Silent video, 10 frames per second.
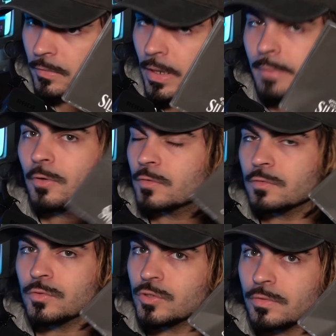I'm not
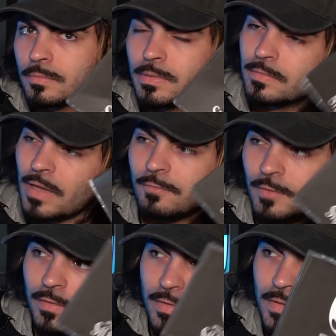so sure, but I
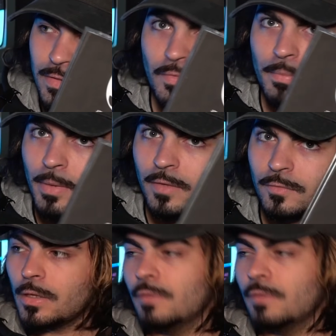think this is even better.